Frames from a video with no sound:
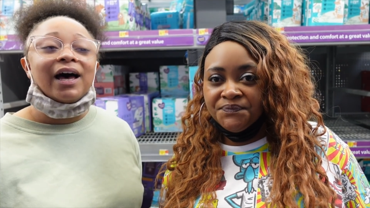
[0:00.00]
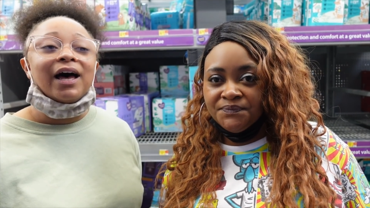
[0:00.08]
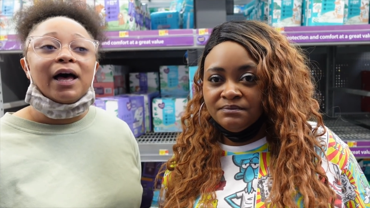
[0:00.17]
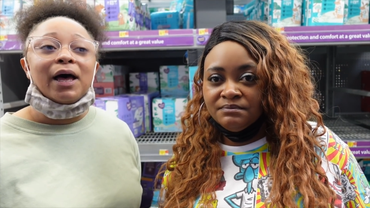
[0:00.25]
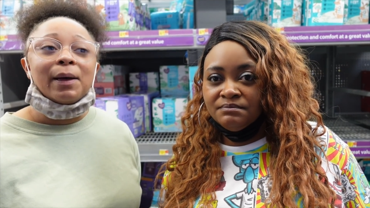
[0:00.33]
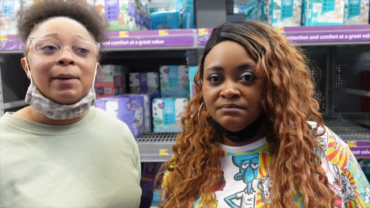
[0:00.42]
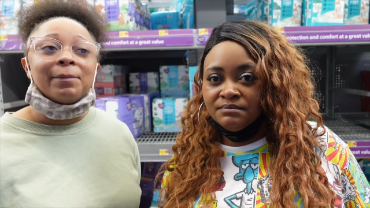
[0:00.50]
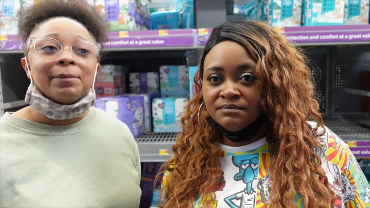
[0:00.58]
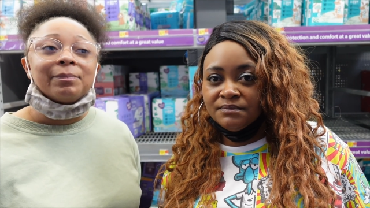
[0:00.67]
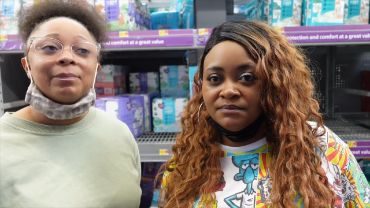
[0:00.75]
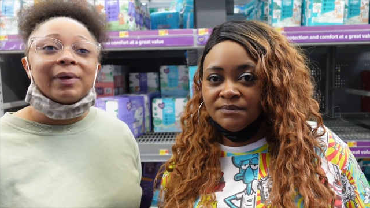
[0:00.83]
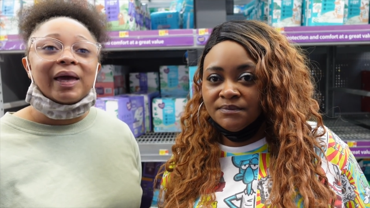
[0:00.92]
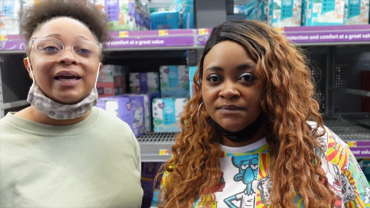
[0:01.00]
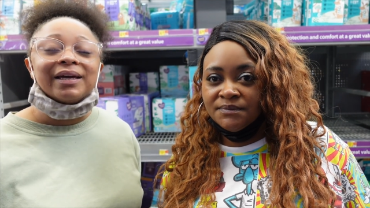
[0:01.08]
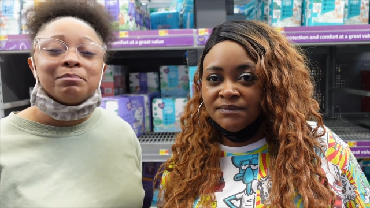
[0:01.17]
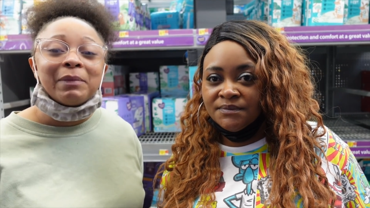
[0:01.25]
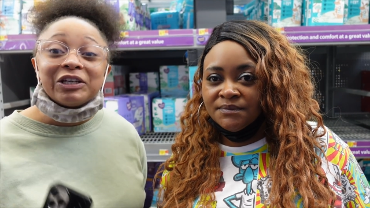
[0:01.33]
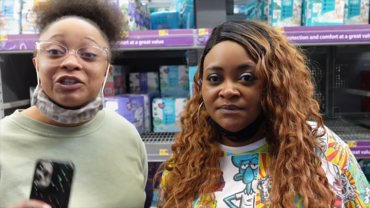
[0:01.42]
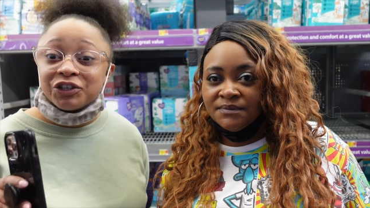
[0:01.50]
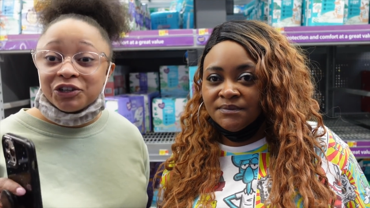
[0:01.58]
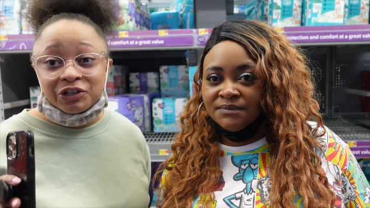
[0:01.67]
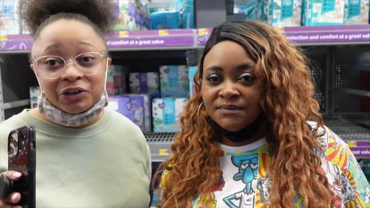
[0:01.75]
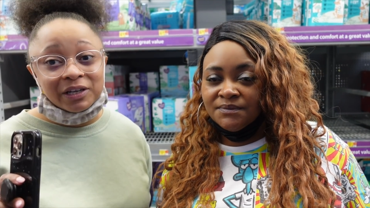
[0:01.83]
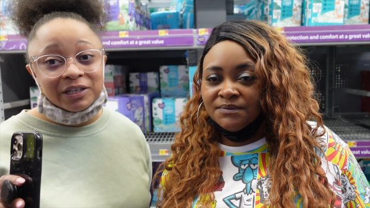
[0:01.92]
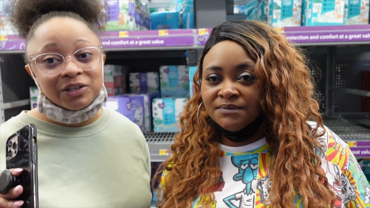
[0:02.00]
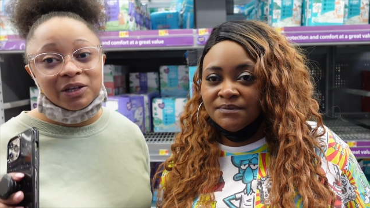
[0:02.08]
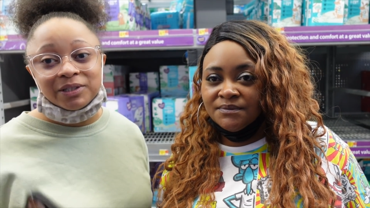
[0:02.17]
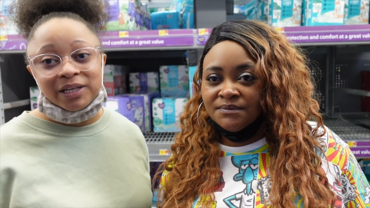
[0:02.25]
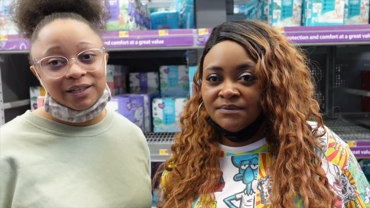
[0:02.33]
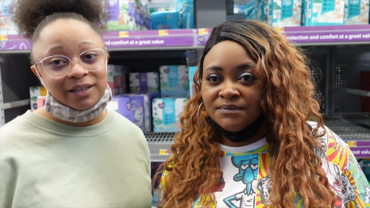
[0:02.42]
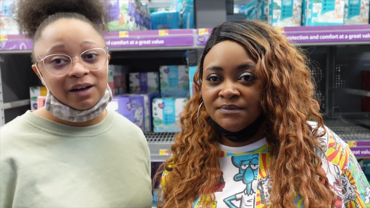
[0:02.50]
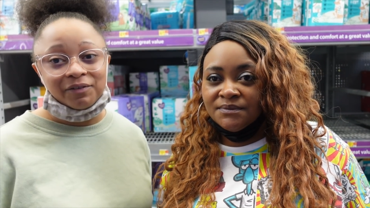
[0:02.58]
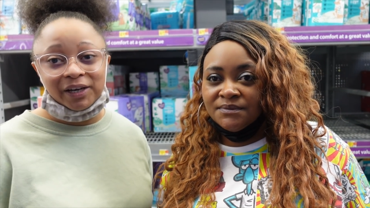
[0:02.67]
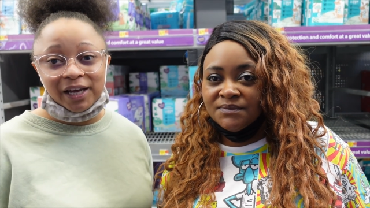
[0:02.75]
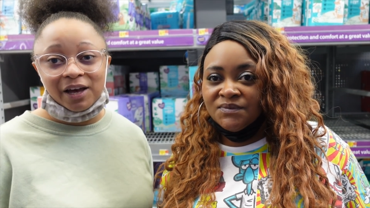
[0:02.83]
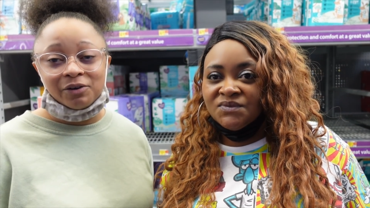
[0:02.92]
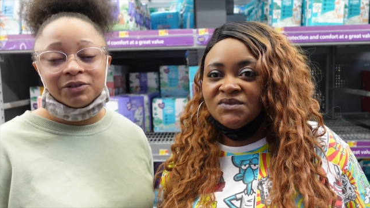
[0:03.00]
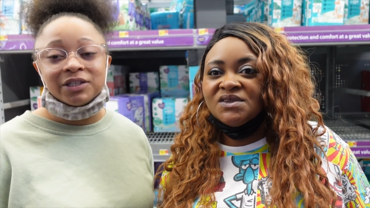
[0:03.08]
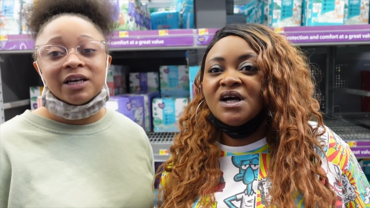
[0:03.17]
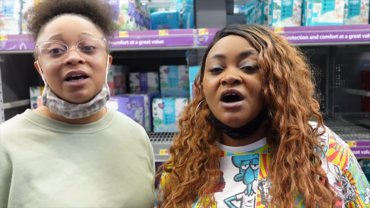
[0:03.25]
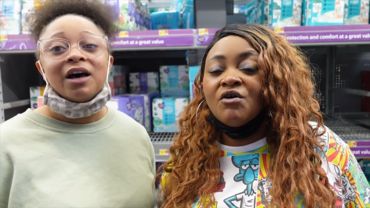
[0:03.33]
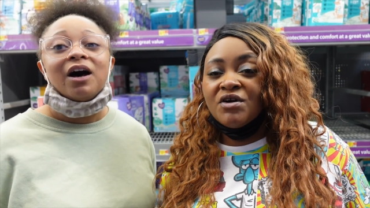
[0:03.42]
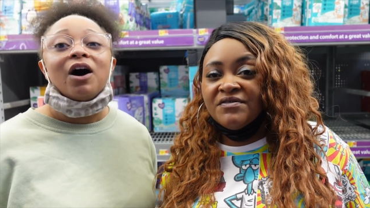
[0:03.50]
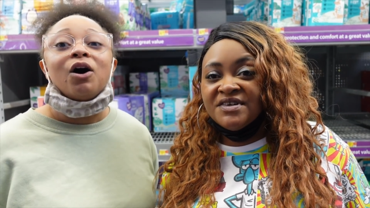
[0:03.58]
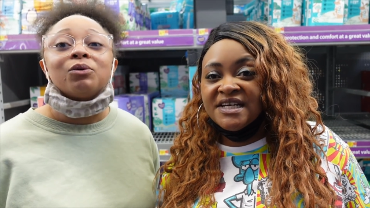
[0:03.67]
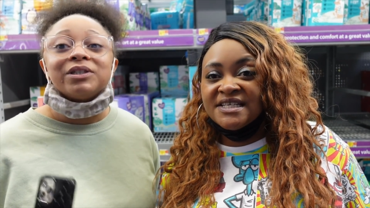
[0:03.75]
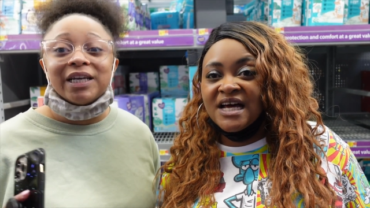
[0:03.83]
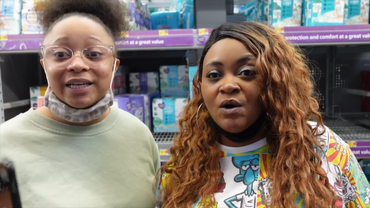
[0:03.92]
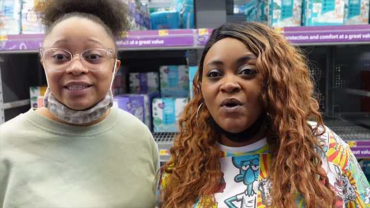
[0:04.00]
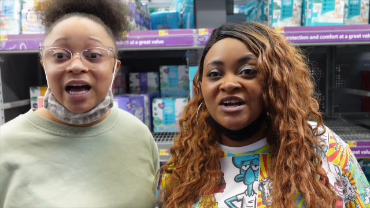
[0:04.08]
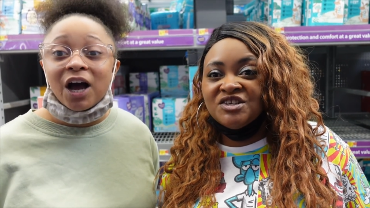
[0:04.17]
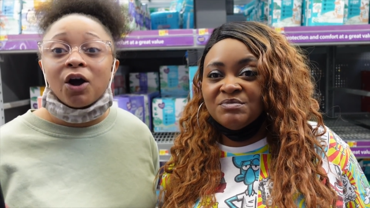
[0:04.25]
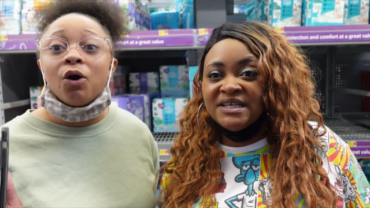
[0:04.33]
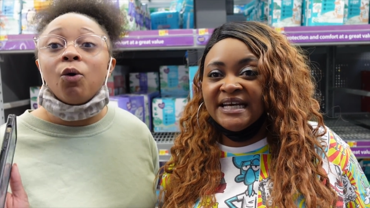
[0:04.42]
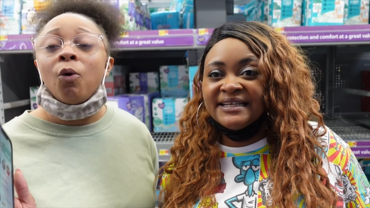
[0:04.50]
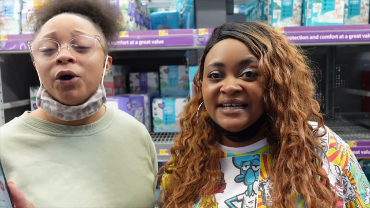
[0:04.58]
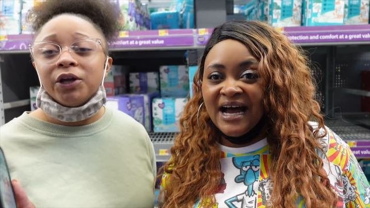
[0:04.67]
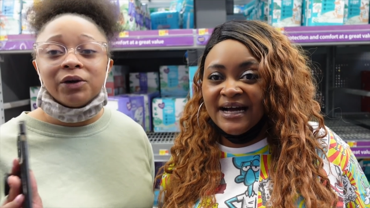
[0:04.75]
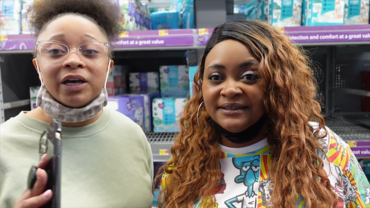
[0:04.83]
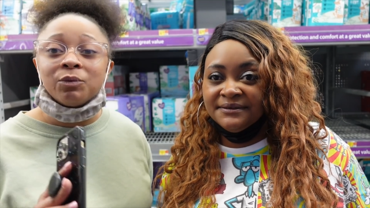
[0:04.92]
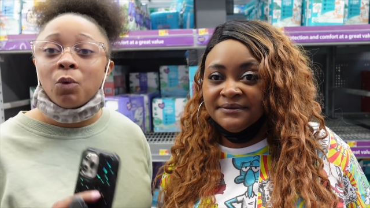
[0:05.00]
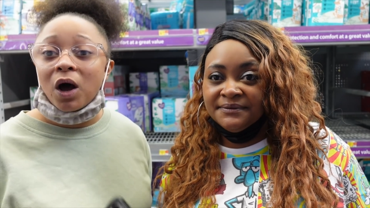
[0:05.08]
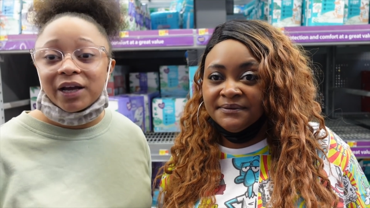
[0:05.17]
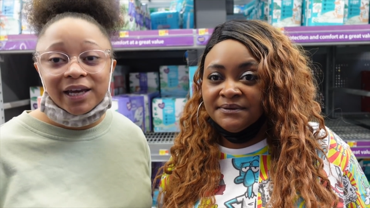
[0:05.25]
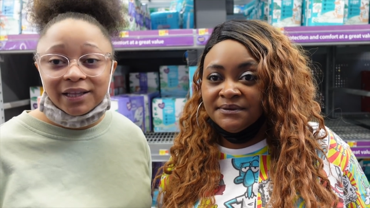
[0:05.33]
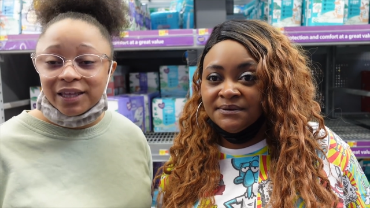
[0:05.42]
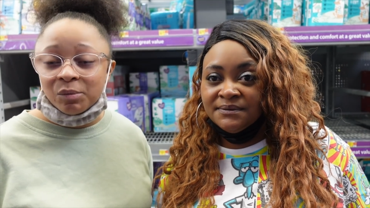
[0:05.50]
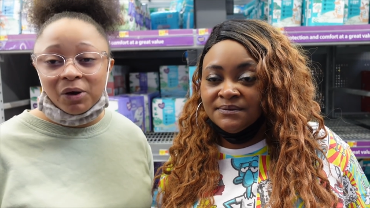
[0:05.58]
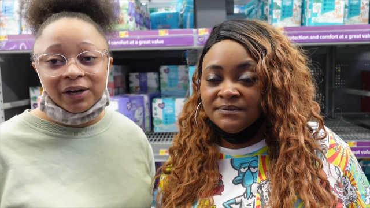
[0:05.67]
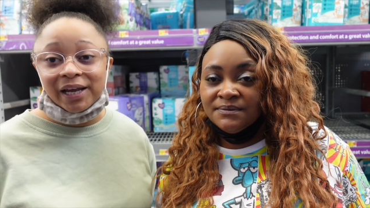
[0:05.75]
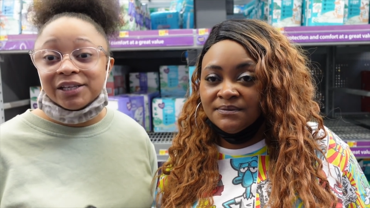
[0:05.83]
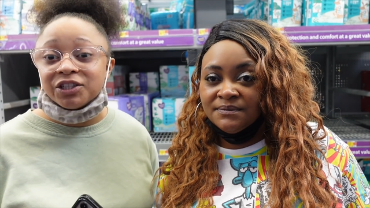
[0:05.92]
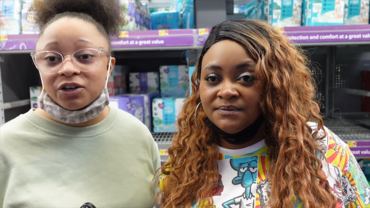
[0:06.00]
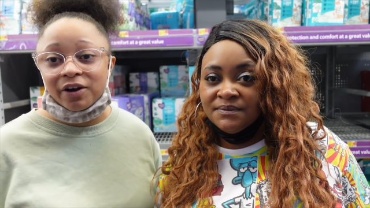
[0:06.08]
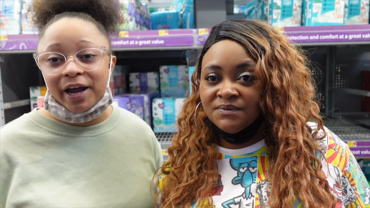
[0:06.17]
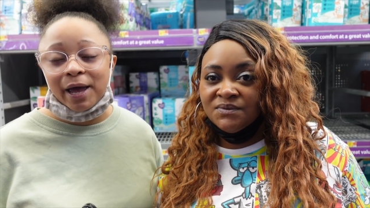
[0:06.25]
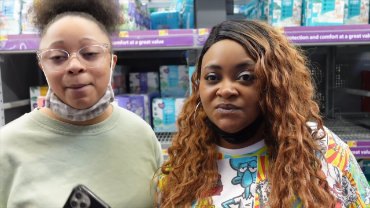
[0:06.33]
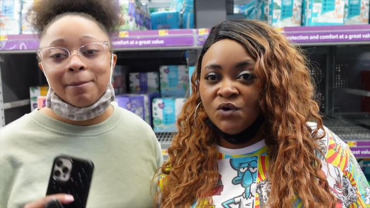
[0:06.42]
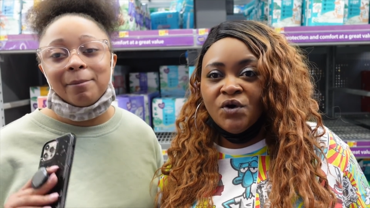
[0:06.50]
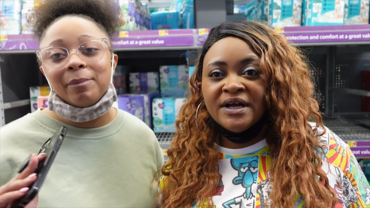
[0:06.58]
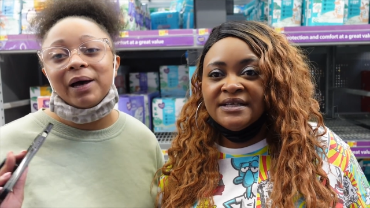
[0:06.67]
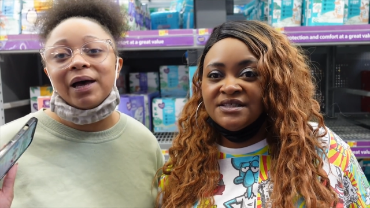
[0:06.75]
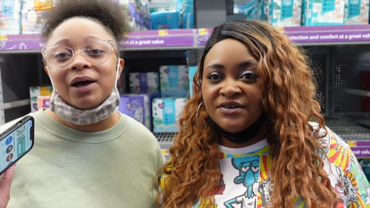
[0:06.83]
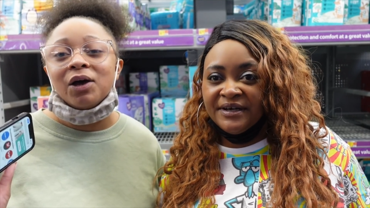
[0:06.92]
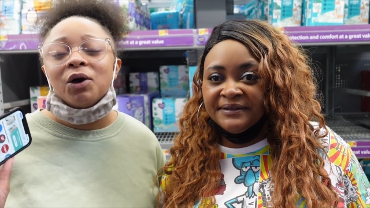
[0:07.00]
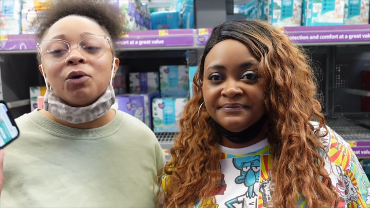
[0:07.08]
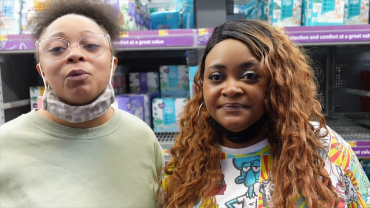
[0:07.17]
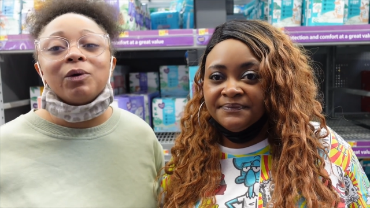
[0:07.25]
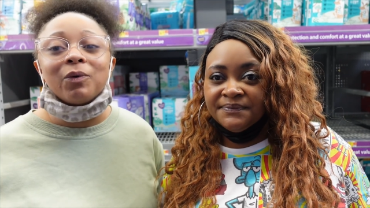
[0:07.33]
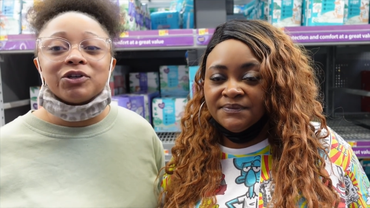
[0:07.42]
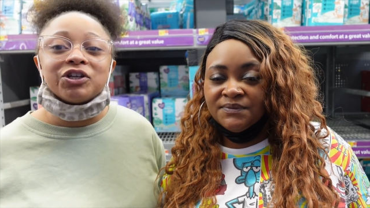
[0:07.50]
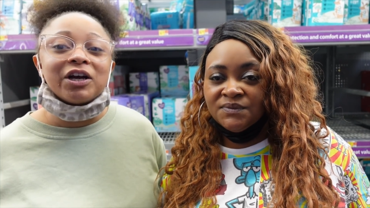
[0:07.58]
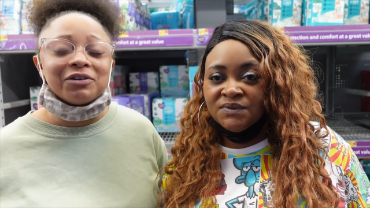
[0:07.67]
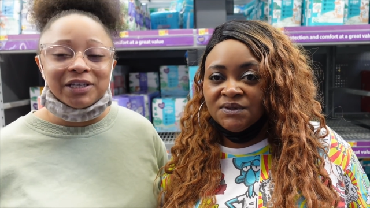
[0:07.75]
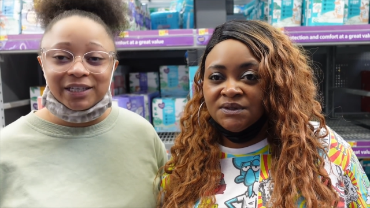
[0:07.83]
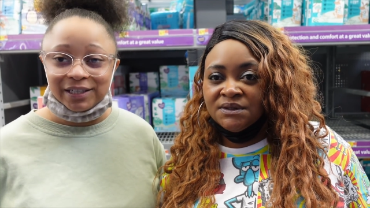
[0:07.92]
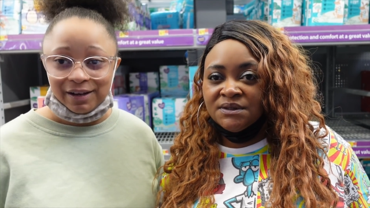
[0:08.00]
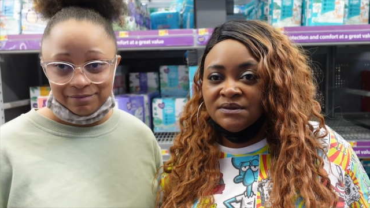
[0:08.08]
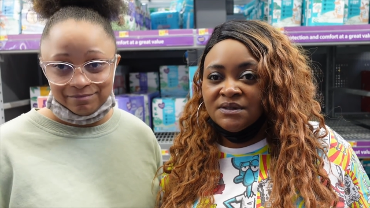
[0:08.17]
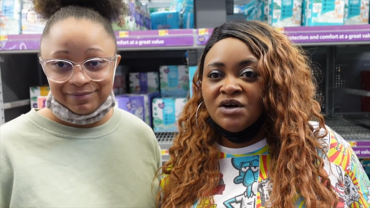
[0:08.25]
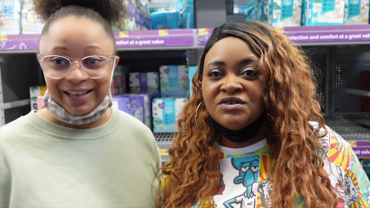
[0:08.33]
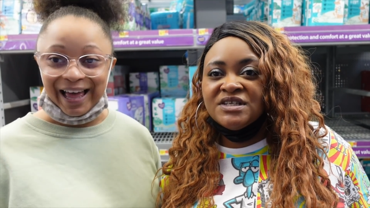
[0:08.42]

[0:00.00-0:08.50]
Speaker 1: Um, and make sure you're tuning into those TikTok videos. Go on over on TikTok, TikTok, watch them TikTok. Or you can get them on Instagram. Or Instagram. We want you to go to TikTok. Go